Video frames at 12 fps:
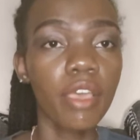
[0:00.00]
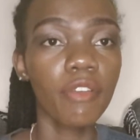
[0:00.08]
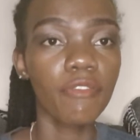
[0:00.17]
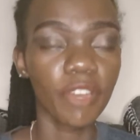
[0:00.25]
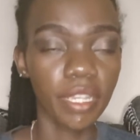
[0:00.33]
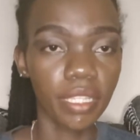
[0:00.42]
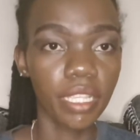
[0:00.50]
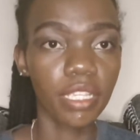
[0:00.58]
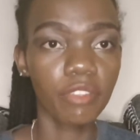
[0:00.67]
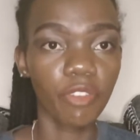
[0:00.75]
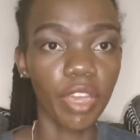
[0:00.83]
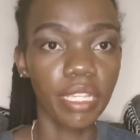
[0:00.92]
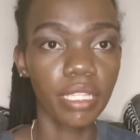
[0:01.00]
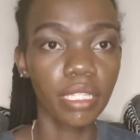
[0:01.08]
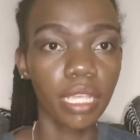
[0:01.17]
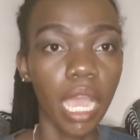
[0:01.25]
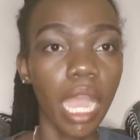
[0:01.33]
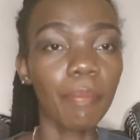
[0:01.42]
first things first,
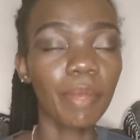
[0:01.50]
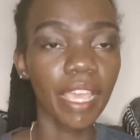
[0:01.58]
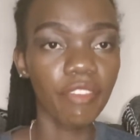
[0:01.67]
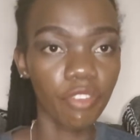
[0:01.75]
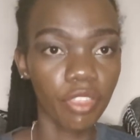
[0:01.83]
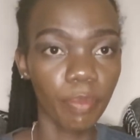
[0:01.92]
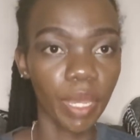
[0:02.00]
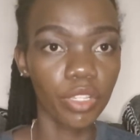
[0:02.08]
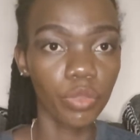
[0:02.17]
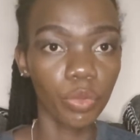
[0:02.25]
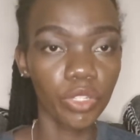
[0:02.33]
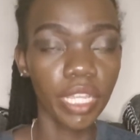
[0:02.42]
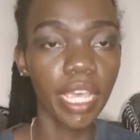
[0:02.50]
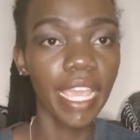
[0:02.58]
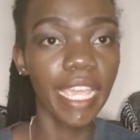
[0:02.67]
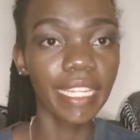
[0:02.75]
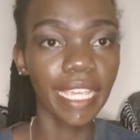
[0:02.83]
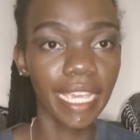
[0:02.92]
apply for the passport
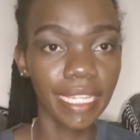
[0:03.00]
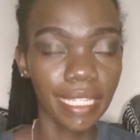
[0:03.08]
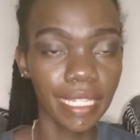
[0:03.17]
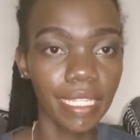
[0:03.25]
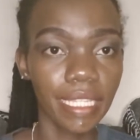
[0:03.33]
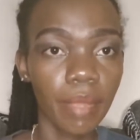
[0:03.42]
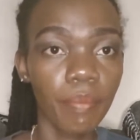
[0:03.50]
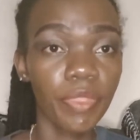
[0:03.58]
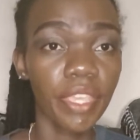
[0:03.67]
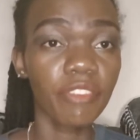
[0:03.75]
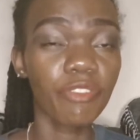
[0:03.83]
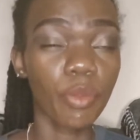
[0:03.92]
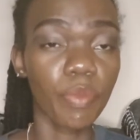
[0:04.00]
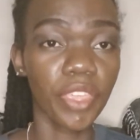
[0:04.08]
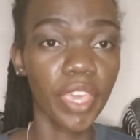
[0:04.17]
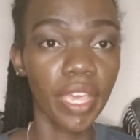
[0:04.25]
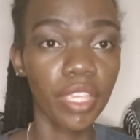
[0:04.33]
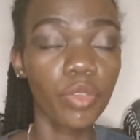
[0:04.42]
and get it. Then from
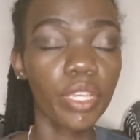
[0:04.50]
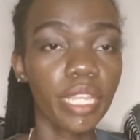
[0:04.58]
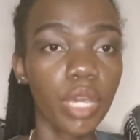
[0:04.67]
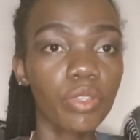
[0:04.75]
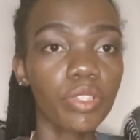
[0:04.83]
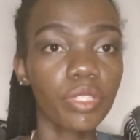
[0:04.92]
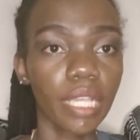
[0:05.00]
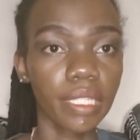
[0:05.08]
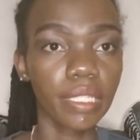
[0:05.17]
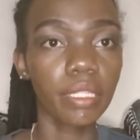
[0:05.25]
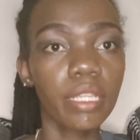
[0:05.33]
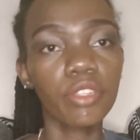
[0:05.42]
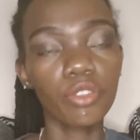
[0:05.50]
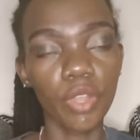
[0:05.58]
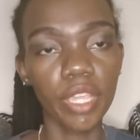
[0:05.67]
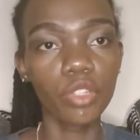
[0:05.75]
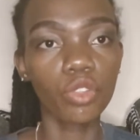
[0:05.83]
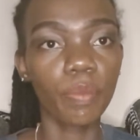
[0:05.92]
there, you can now start
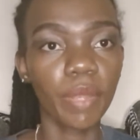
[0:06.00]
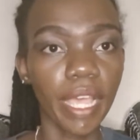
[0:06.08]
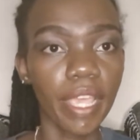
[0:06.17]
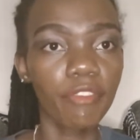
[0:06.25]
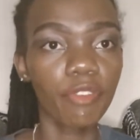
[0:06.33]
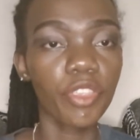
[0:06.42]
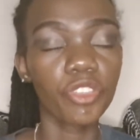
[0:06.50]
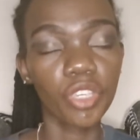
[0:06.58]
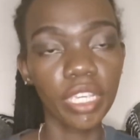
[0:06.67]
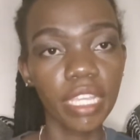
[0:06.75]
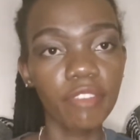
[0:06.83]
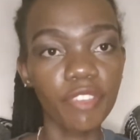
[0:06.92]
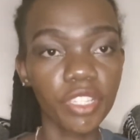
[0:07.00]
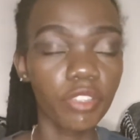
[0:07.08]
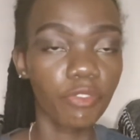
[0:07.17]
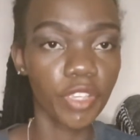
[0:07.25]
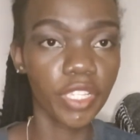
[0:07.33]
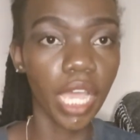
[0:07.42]
trying to apply for the Schengen visit
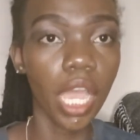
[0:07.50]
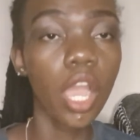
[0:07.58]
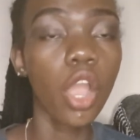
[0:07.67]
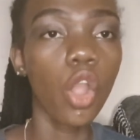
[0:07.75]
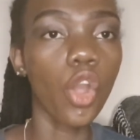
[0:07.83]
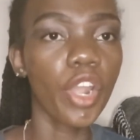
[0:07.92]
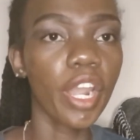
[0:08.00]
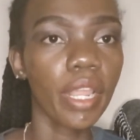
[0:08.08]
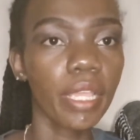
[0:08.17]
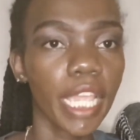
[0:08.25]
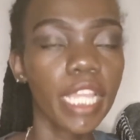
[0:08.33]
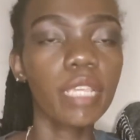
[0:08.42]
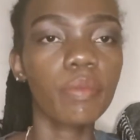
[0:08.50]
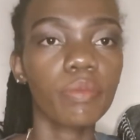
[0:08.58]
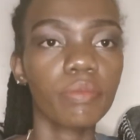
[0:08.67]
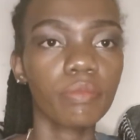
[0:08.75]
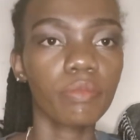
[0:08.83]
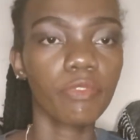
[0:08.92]
visa or any
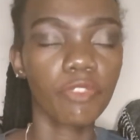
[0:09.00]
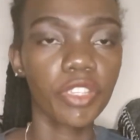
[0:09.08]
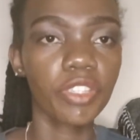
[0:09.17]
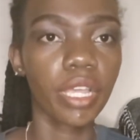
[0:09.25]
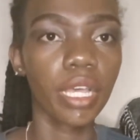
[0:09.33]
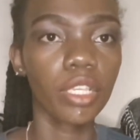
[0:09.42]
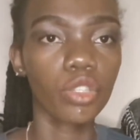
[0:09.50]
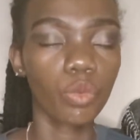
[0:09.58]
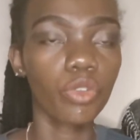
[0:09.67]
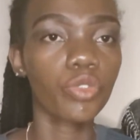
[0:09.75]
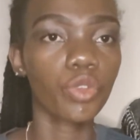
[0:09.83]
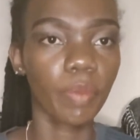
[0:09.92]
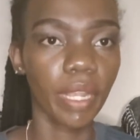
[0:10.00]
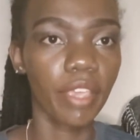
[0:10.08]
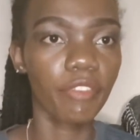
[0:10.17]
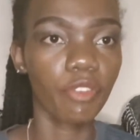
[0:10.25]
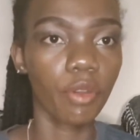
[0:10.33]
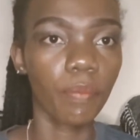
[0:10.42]
visa you want to apply
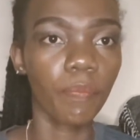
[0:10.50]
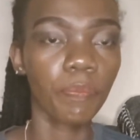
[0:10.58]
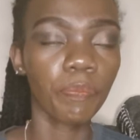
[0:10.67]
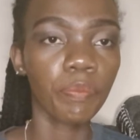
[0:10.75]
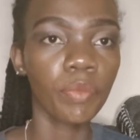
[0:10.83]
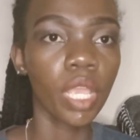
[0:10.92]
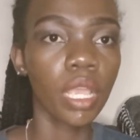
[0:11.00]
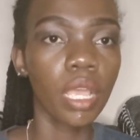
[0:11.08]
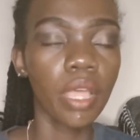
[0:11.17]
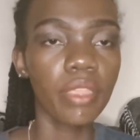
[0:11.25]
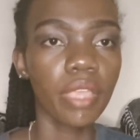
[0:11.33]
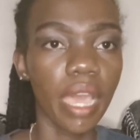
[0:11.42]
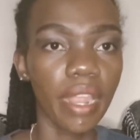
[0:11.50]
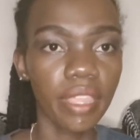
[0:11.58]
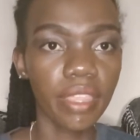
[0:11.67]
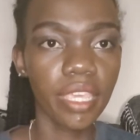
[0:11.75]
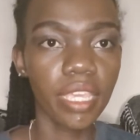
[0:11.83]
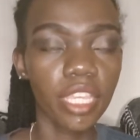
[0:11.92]
for. Another
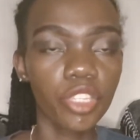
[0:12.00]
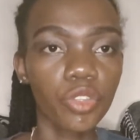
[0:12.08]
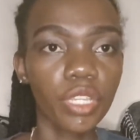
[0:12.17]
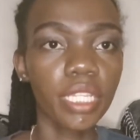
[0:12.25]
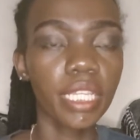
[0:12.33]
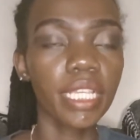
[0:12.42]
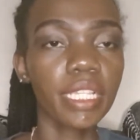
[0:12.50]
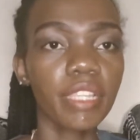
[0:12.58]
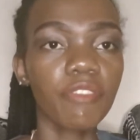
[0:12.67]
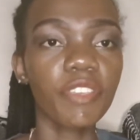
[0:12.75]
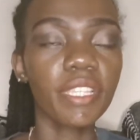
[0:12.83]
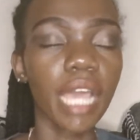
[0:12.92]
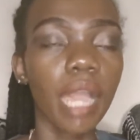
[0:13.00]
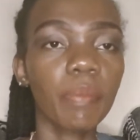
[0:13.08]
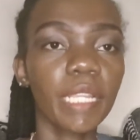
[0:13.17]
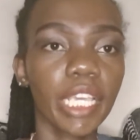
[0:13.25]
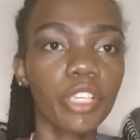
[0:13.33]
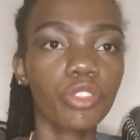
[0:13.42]
thing that you need is the visa
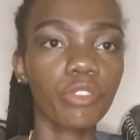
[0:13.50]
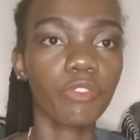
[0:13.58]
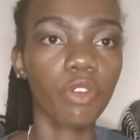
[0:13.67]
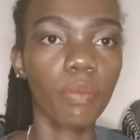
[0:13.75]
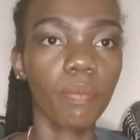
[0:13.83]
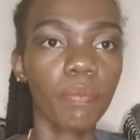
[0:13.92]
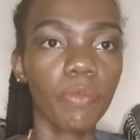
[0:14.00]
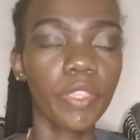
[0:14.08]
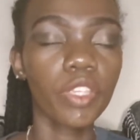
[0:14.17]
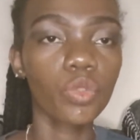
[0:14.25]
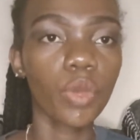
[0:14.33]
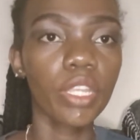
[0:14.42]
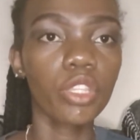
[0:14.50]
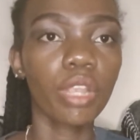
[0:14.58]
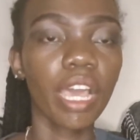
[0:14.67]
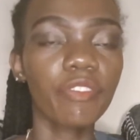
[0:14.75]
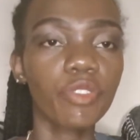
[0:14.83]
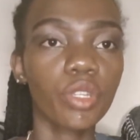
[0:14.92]
application form. This one, you'll
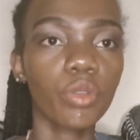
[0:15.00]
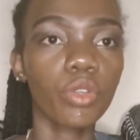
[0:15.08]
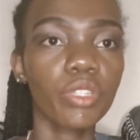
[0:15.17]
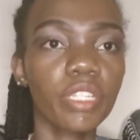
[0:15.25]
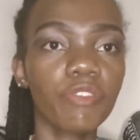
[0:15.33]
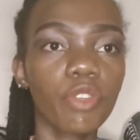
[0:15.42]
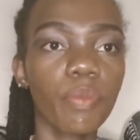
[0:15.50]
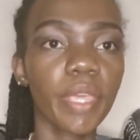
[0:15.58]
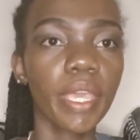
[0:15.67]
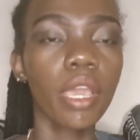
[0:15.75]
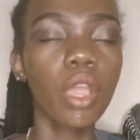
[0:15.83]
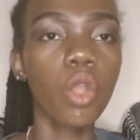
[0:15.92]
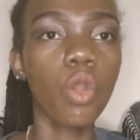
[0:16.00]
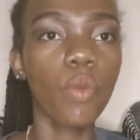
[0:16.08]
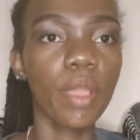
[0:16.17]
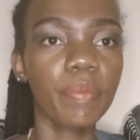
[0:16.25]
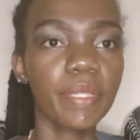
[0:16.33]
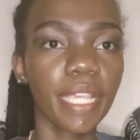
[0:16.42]
have to download it from the
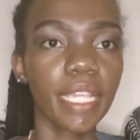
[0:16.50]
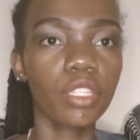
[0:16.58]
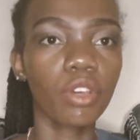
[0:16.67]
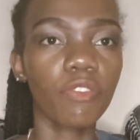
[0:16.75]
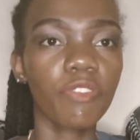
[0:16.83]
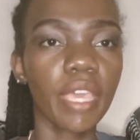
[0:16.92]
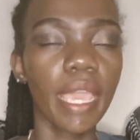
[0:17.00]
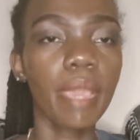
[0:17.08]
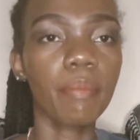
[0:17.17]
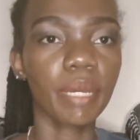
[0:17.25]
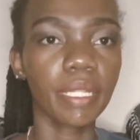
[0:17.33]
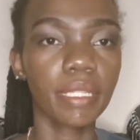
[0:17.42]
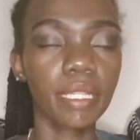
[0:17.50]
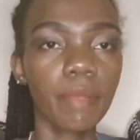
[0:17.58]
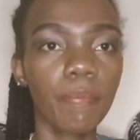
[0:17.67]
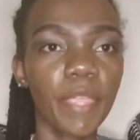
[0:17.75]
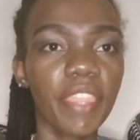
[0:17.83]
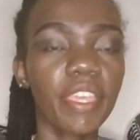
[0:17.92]
website of the embassy
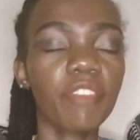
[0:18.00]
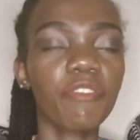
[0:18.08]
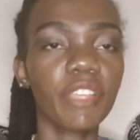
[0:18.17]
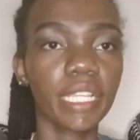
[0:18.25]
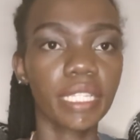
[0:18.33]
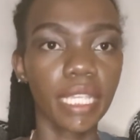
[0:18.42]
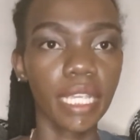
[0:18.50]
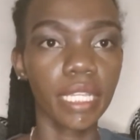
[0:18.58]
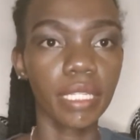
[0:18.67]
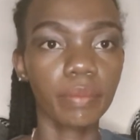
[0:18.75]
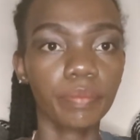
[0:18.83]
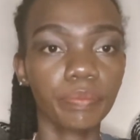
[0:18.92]
and then fill it in.